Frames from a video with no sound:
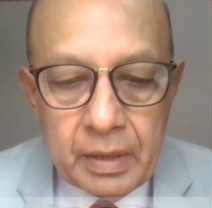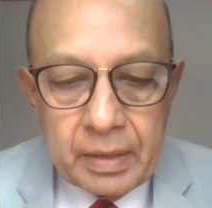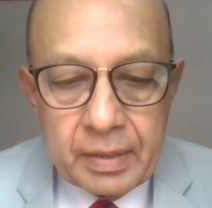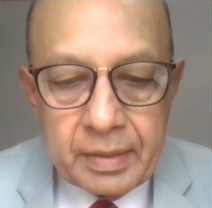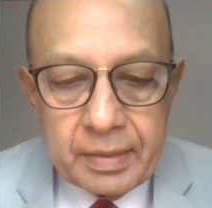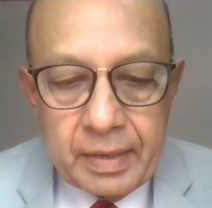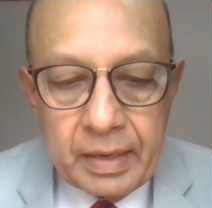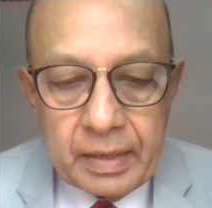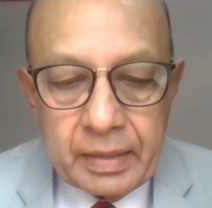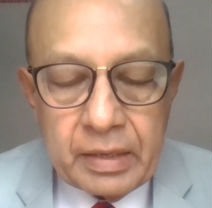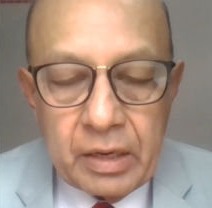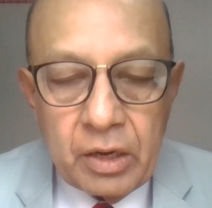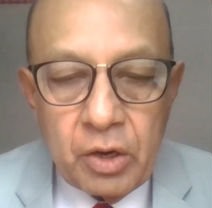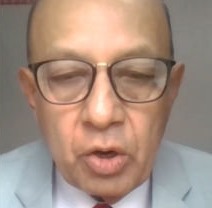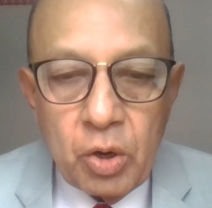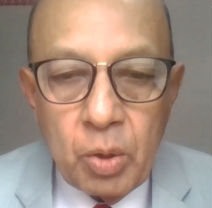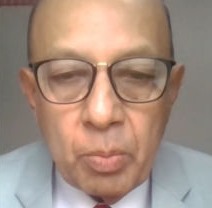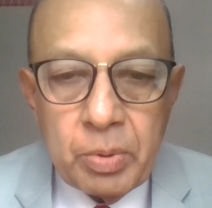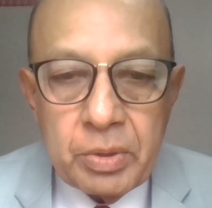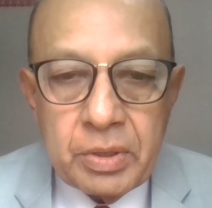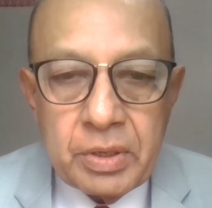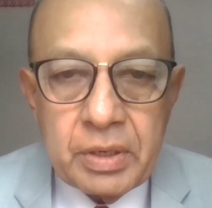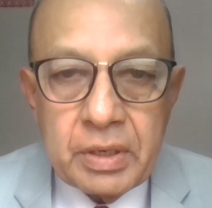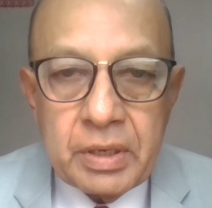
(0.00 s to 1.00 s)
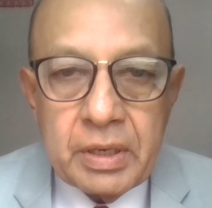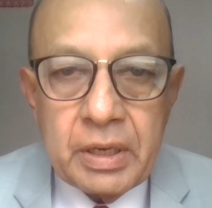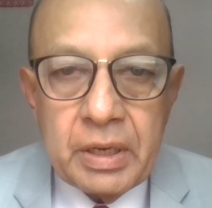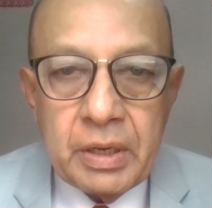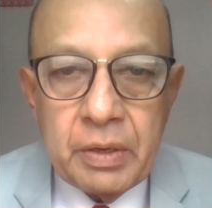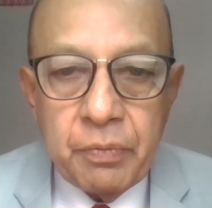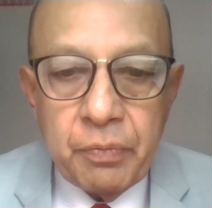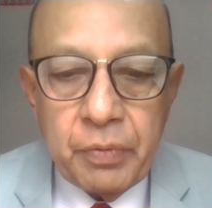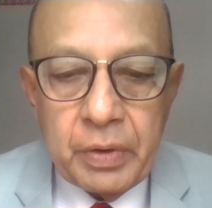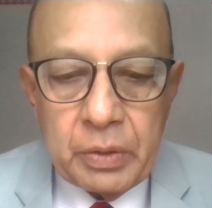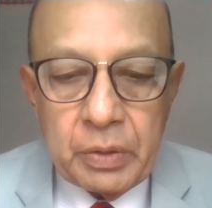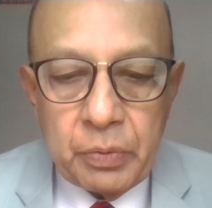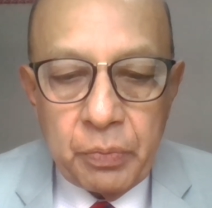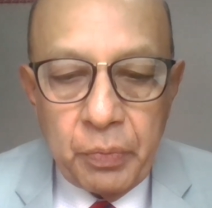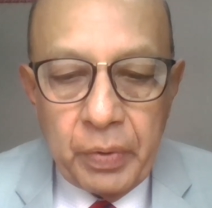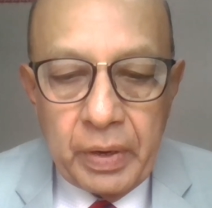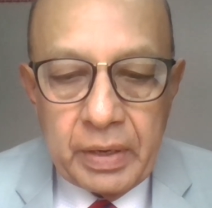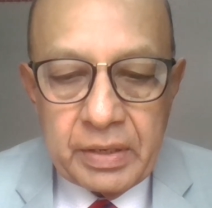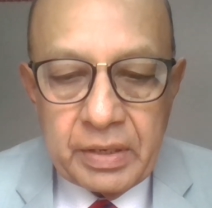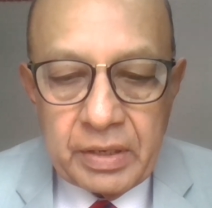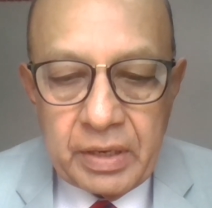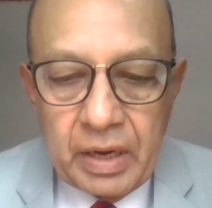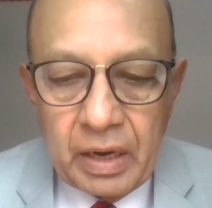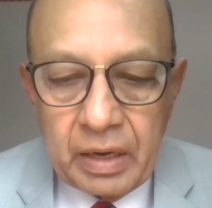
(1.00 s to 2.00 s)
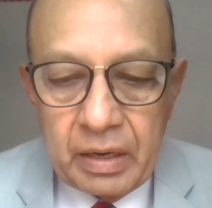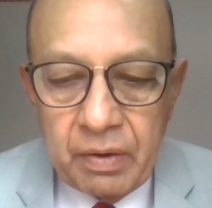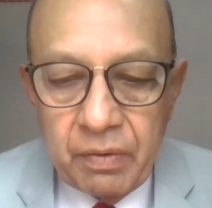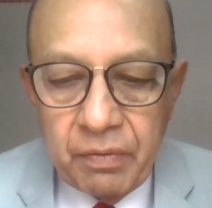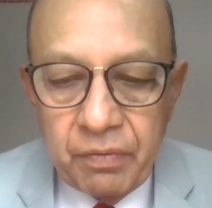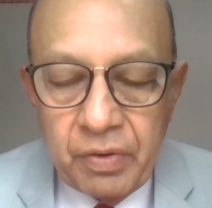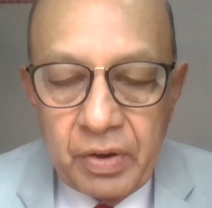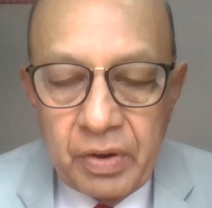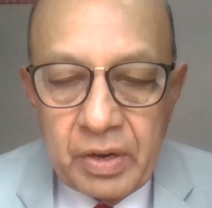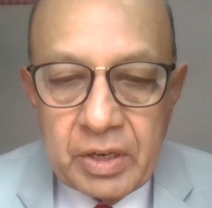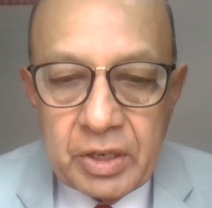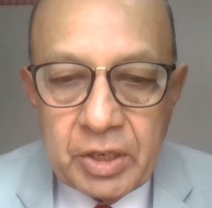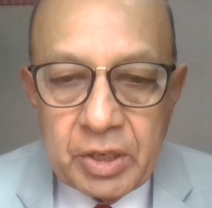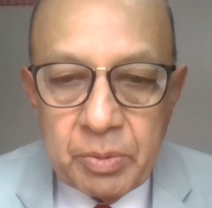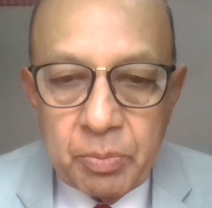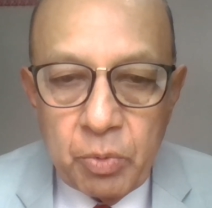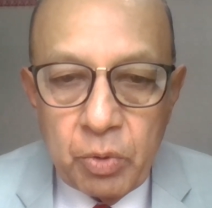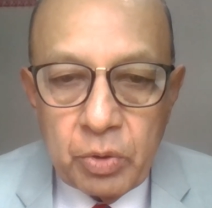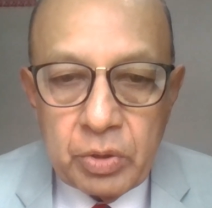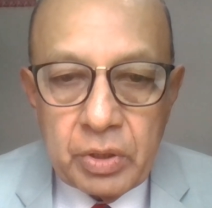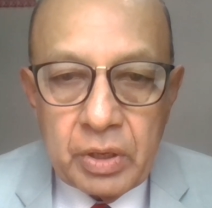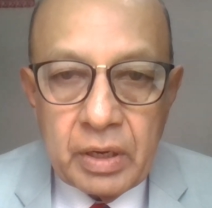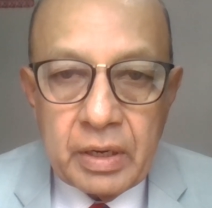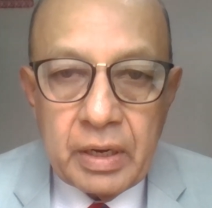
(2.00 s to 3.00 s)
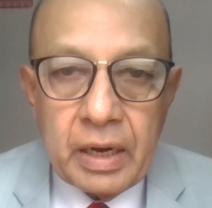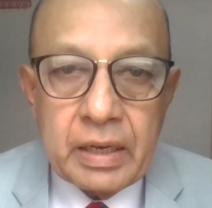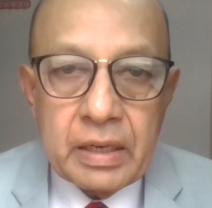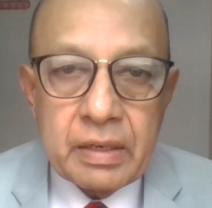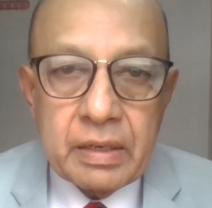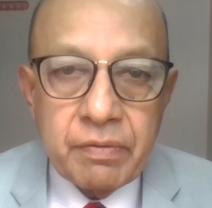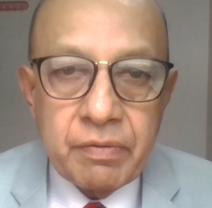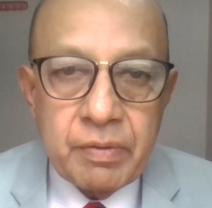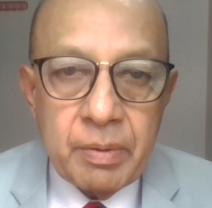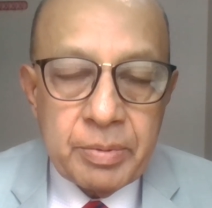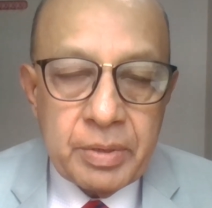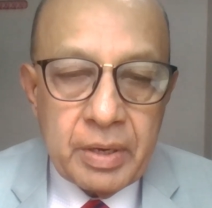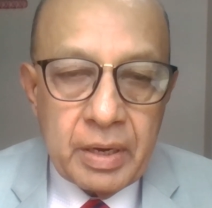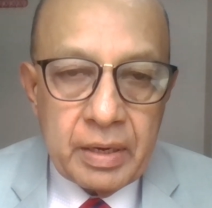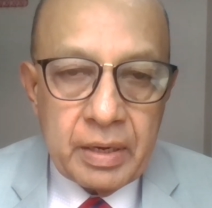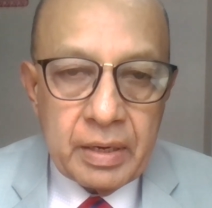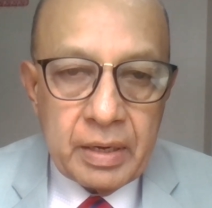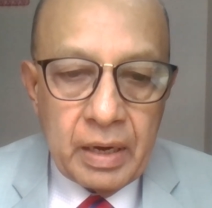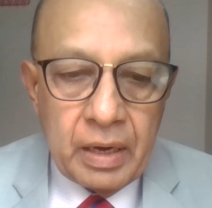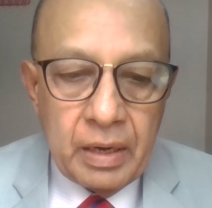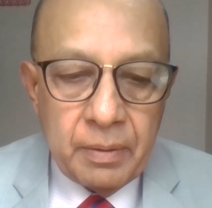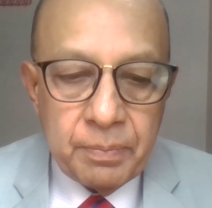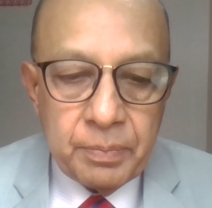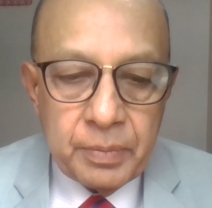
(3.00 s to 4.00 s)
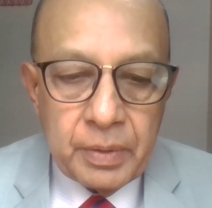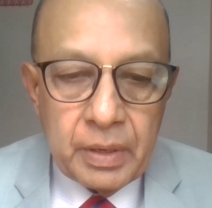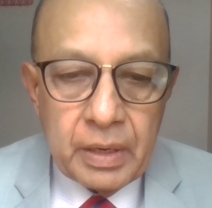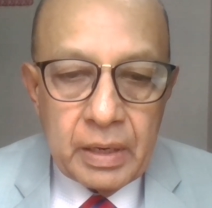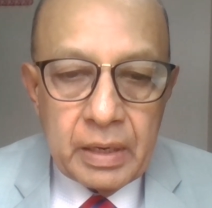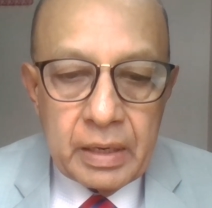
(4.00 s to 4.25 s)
Central obesity with waist circumference more than 95th centile,